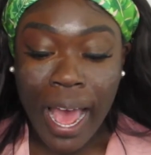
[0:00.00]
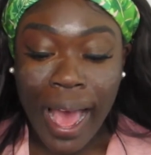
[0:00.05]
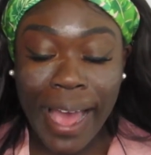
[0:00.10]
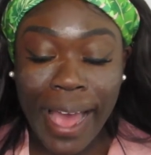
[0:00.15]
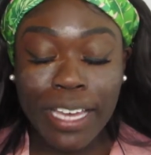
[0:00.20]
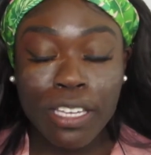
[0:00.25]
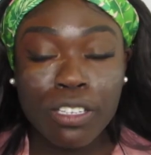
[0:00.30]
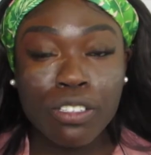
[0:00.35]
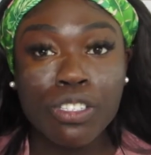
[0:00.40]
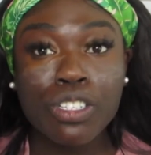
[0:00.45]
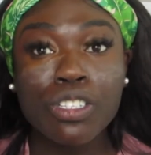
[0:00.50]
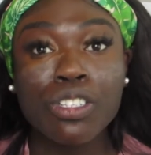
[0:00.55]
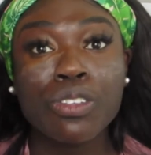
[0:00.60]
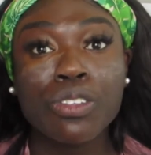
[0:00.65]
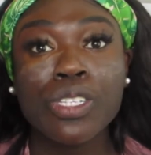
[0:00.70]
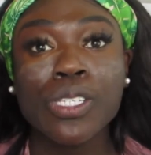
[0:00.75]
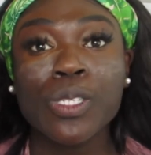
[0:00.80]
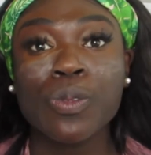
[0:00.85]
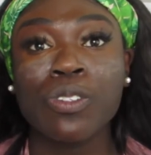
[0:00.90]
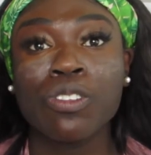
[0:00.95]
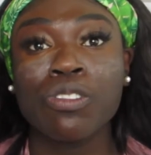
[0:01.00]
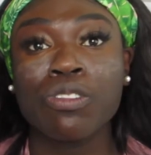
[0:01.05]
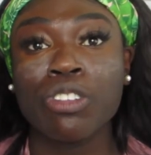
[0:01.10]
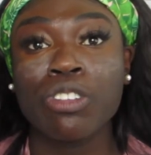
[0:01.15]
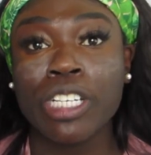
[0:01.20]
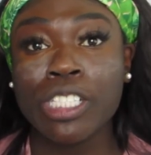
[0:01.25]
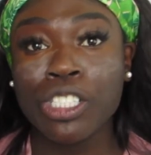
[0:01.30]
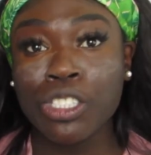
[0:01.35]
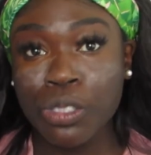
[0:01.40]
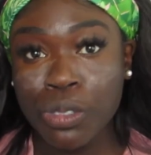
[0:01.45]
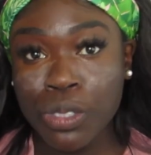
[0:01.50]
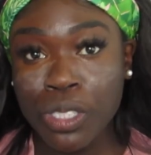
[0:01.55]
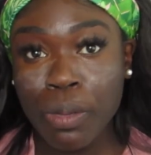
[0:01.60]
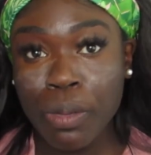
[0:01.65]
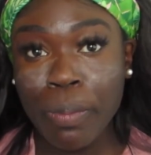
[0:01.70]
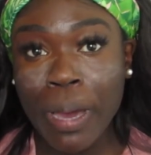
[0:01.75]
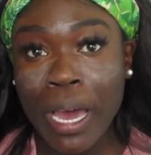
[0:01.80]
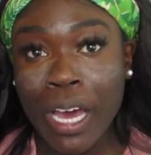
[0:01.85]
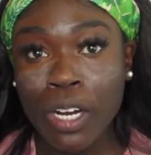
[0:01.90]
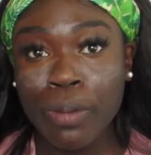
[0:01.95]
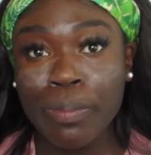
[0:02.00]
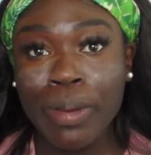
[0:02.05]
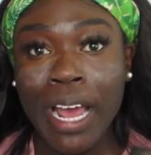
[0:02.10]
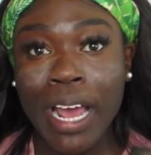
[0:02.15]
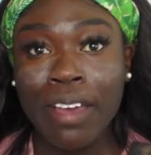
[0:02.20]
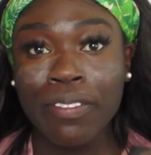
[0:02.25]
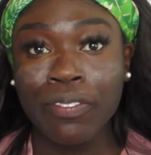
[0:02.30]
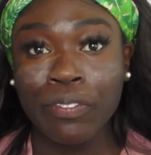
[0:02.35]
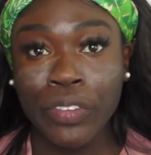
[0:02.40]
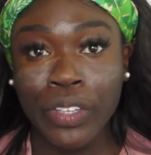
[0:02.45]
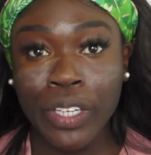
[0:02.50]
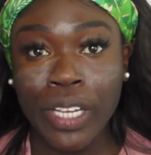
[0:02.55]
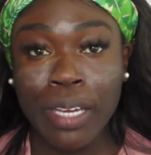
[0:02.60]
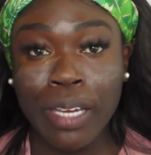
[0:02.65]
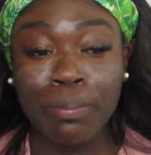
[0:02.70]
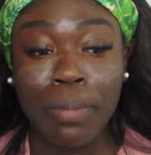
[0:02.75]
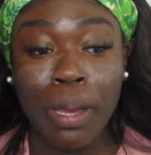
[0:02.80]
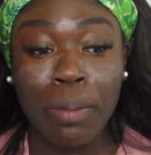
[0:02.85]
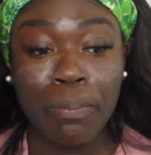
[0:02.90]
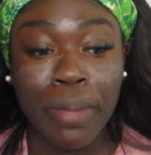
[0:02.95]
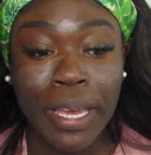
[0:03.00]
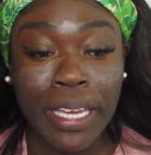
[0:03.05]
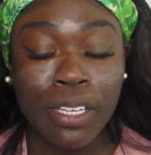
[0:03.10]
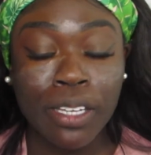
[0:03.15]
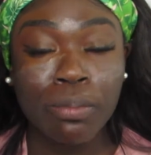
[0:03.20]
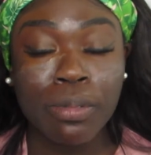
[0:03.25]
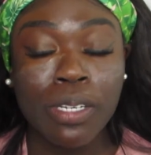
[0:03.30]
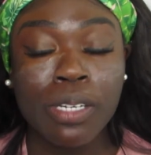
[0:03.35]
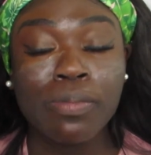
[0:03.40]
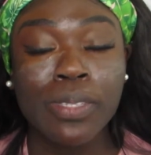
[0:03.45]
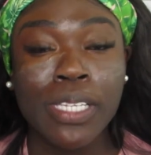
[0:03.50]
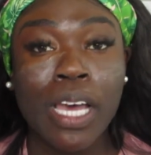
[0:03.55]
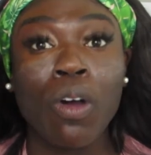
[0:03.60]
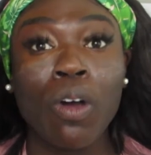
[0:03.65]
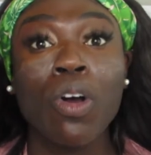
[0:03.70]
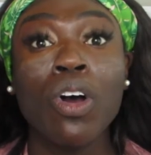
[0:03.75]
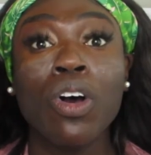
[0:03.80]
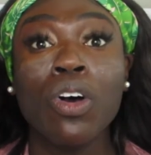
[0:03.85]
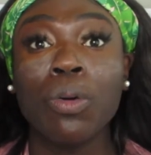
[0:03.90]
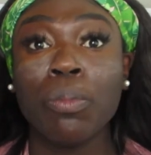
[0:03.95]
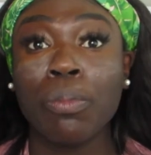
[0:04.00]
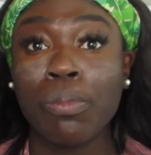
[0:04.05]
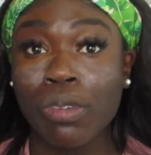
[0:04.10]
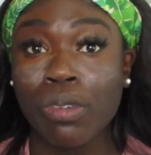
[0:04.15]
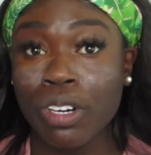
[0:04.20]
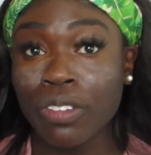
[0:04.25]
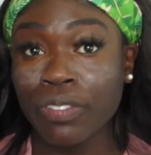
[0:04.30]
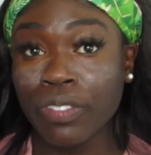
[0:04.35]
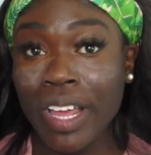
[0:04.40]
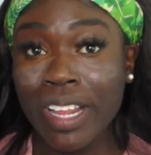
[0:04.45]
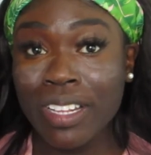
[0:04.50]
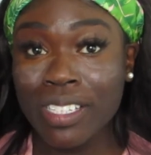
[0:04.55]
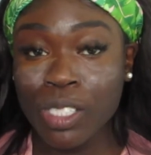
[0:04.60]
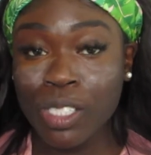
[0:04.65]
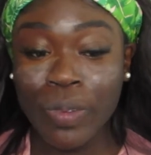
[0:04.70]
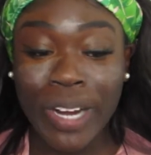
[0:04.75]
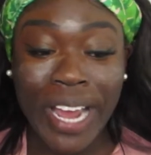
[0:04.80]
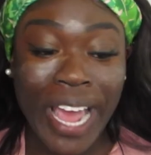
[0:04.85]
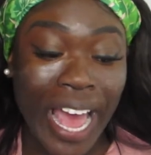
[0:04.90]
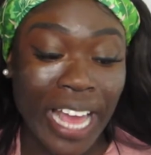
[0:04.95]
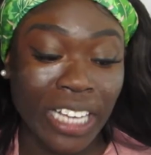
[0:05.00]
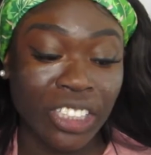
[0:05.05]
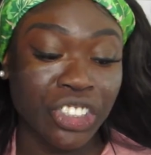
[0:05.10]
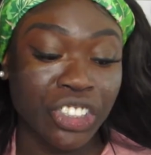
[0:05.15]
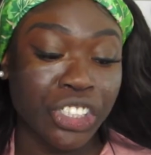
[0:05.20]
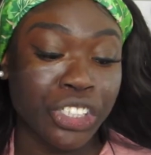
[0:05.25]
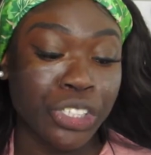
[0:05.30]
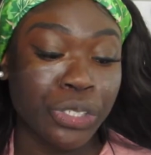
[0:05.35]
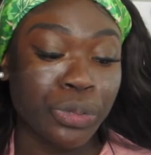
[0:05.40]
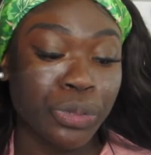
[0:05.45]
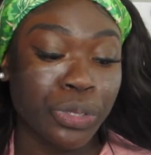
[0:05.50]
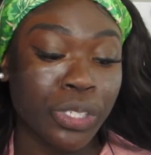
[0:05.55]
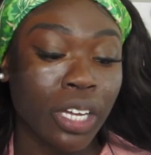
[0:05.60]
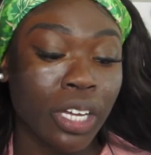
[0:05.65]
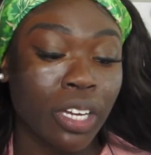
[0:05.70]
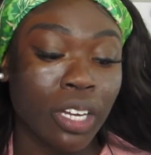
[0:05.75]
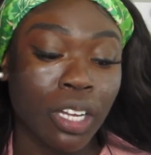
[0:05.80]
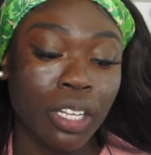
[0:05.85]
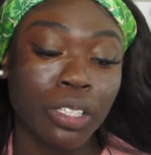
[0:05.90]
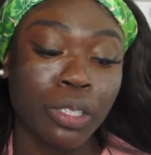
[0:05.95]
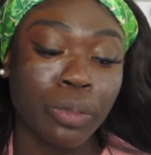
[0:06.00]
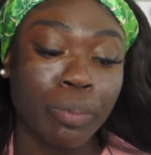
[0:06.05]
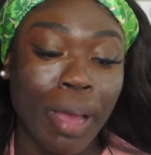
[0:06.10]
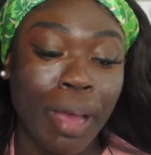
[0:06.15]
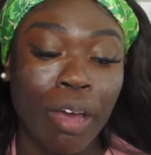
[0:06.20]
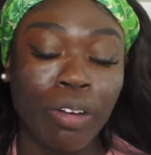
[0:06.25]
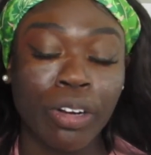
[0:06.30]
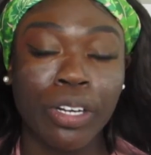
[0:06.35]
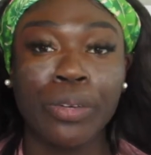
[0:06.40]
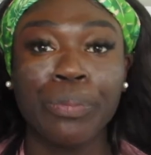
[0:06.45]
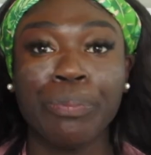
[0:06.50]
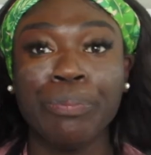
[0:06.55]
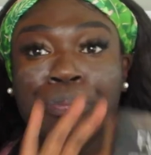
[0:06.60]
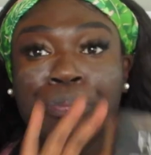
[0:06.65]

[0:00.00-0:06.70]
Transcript: I used to do this with translucent powder, but I feel like my makeup comes out more flawless when I actually use a colored powder.